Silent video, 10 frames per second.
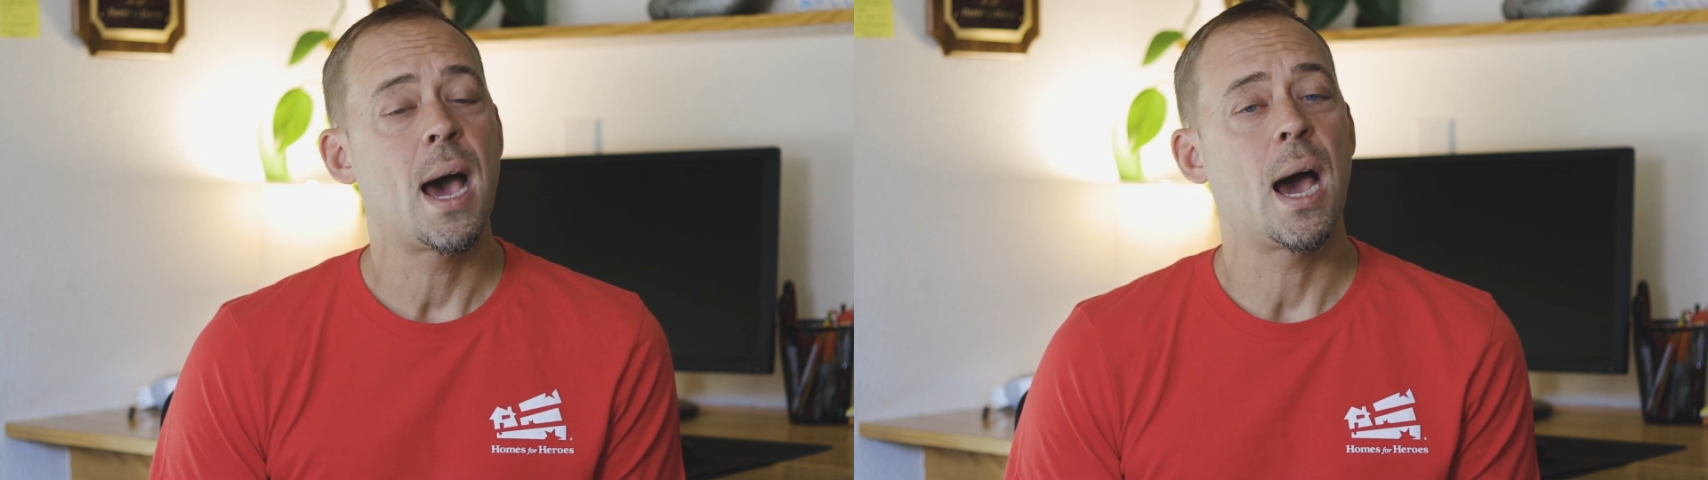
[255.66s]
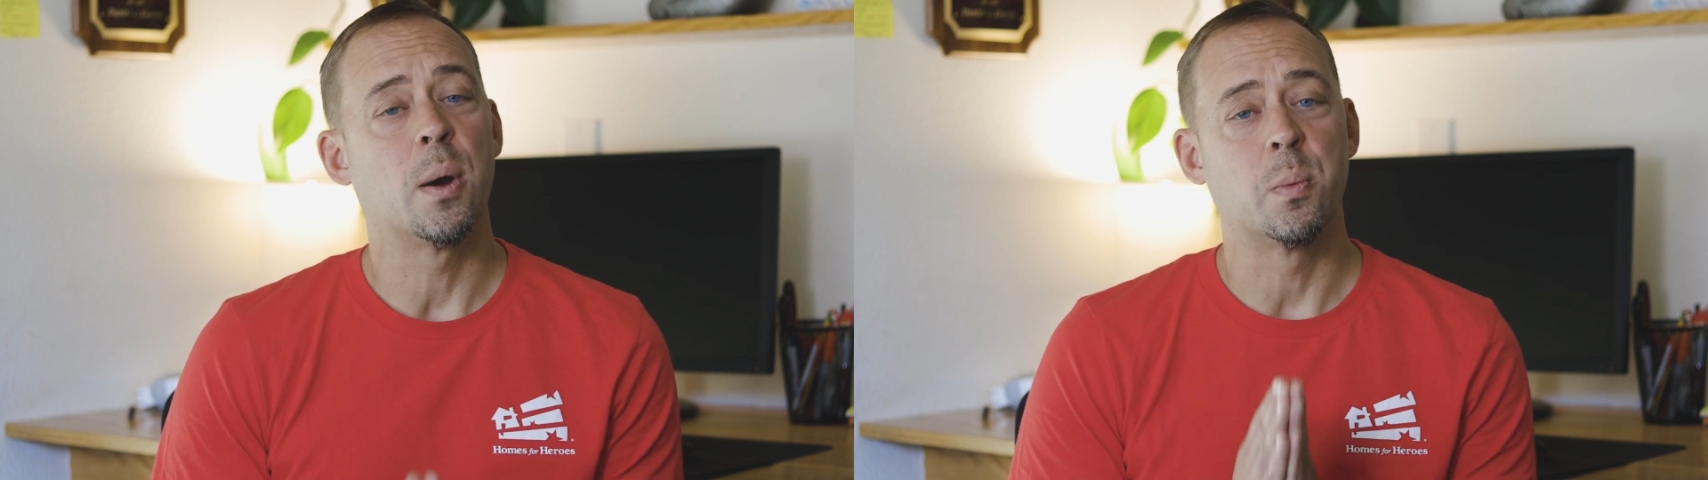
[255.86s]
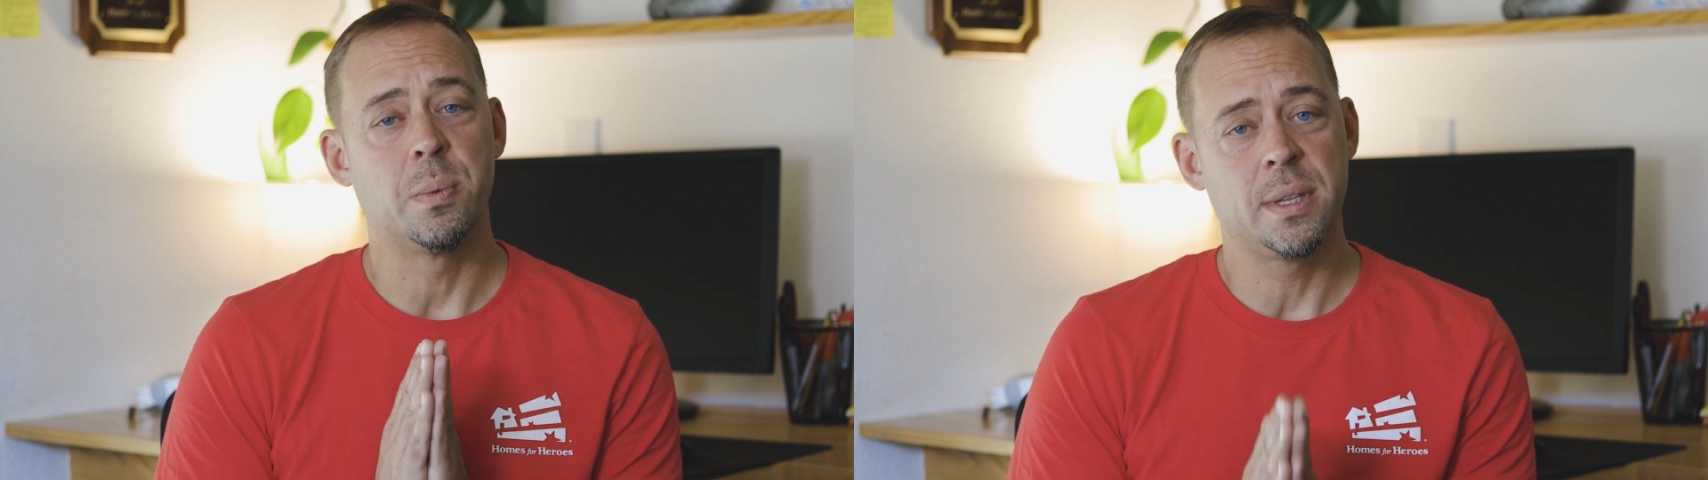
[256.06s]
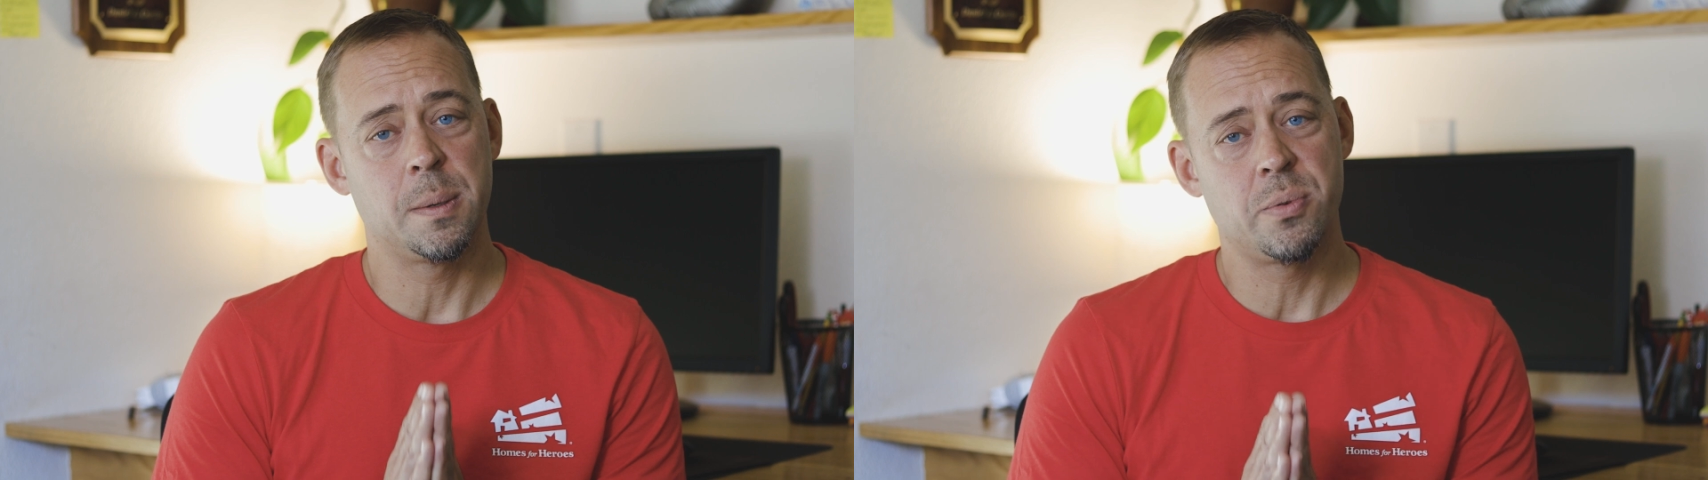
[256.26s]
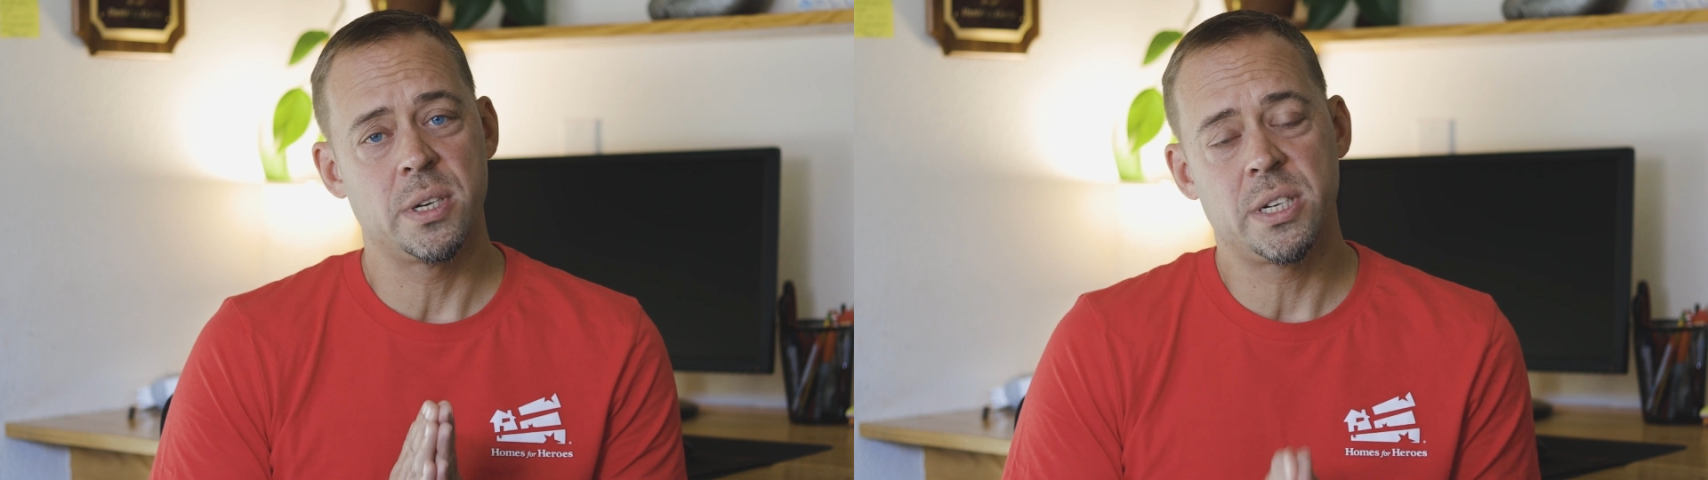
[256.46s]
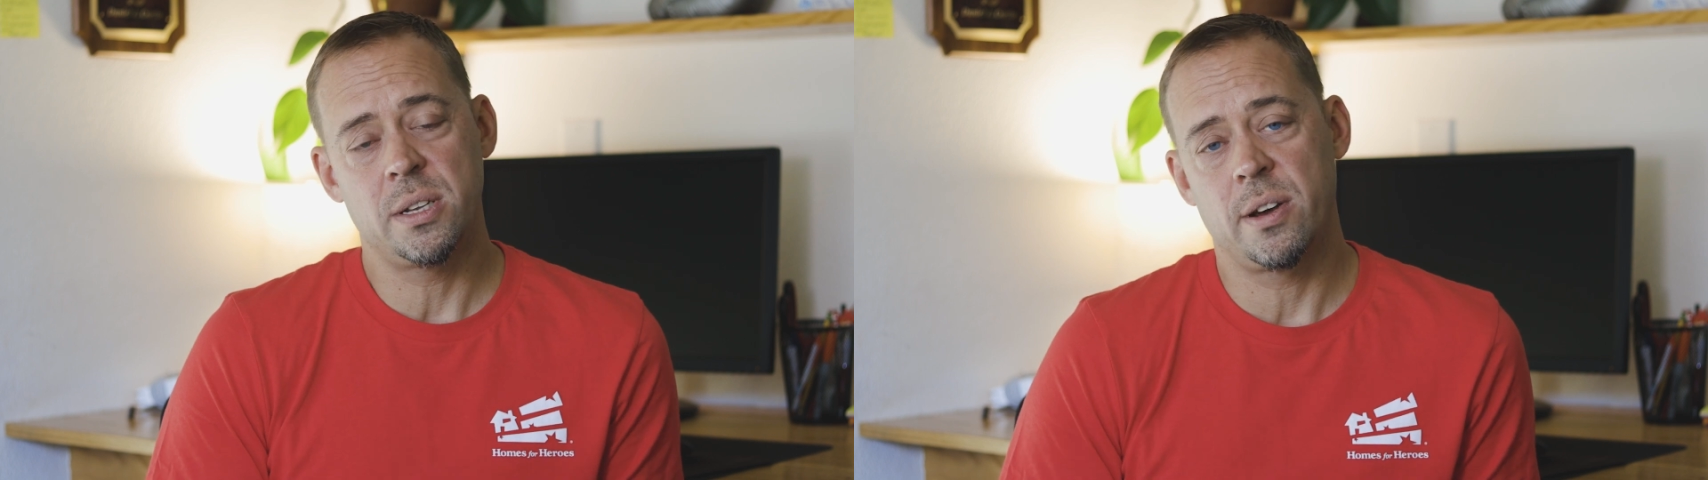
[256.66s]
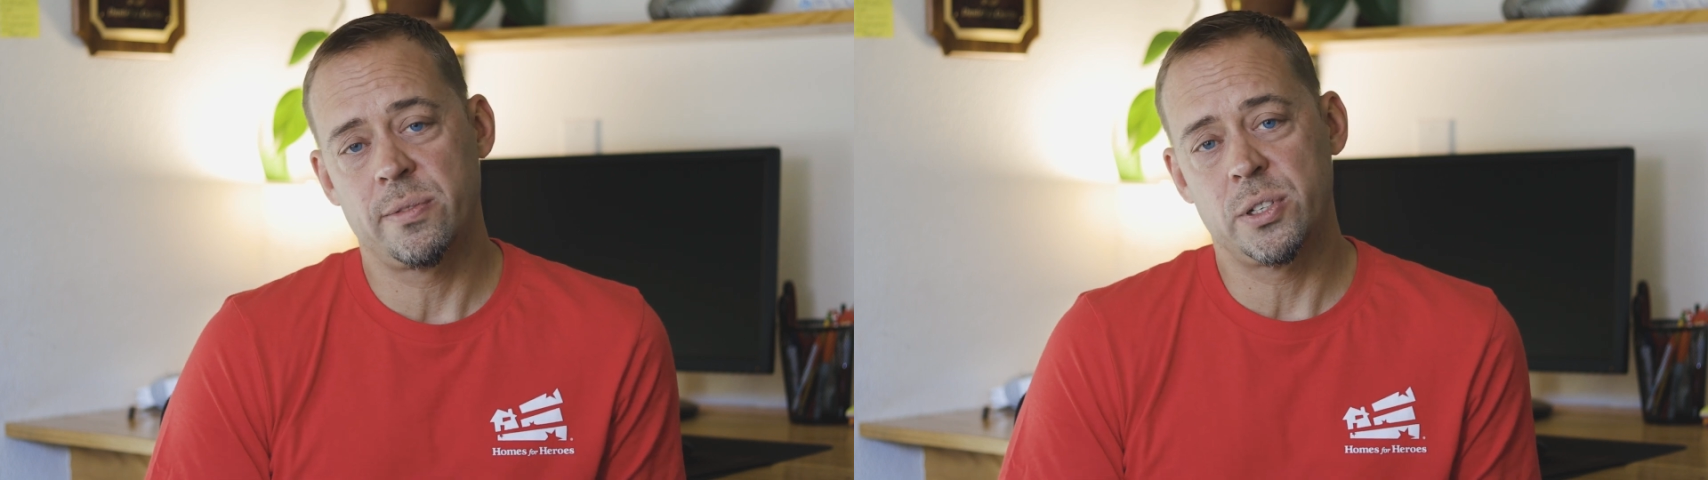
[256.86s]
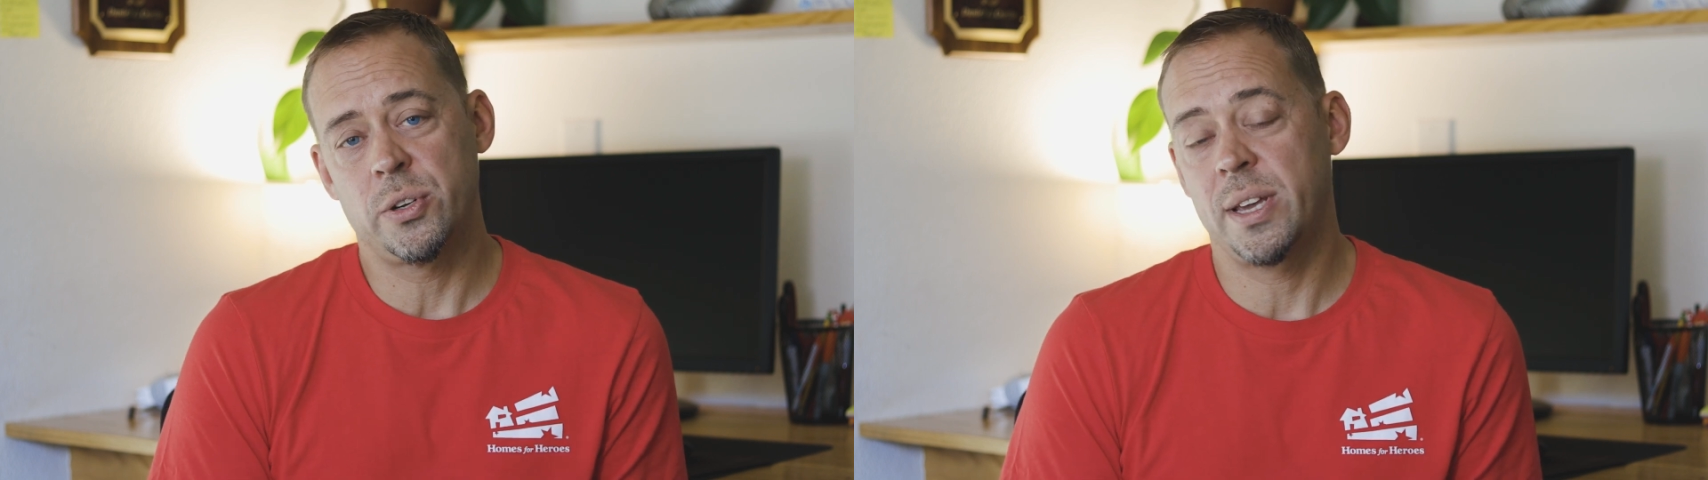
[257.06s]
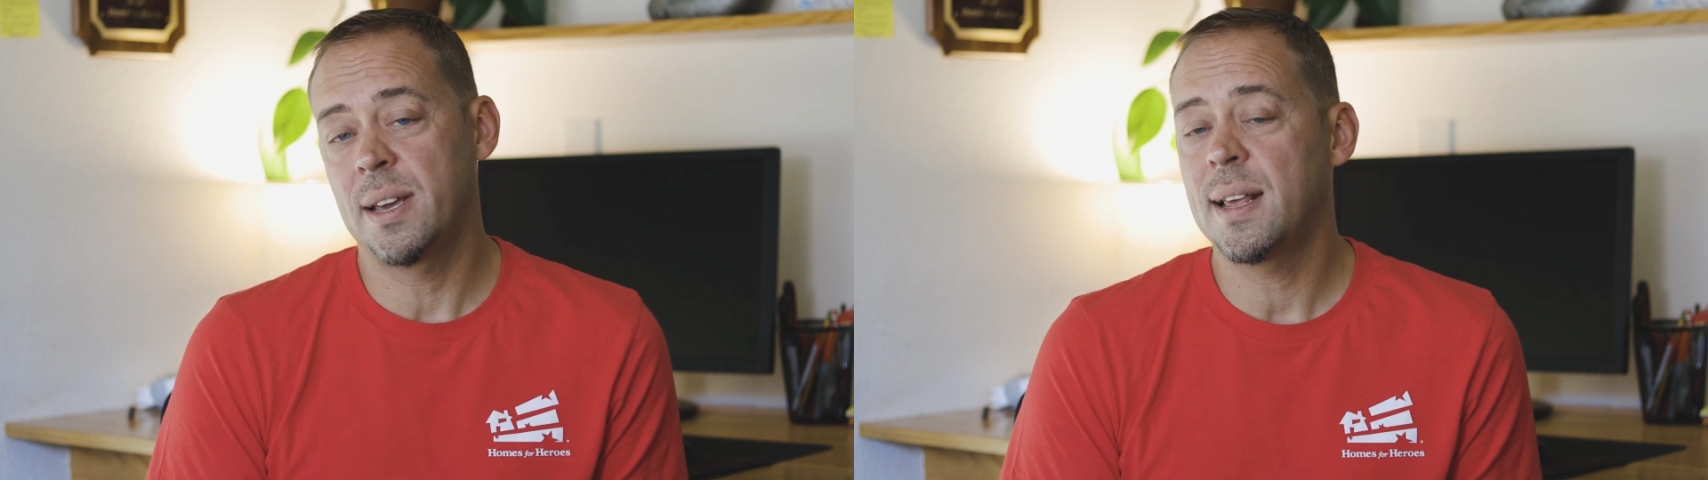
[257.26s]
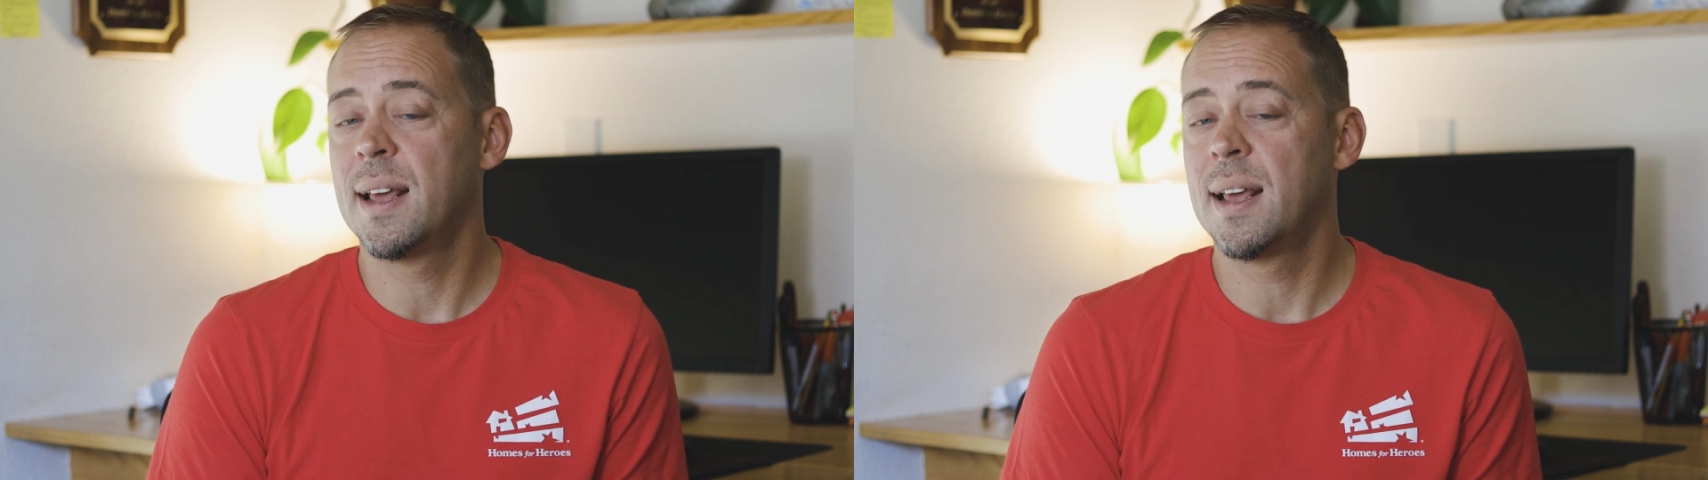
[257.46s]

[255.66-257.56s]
I really appreciate y'all for tuning in,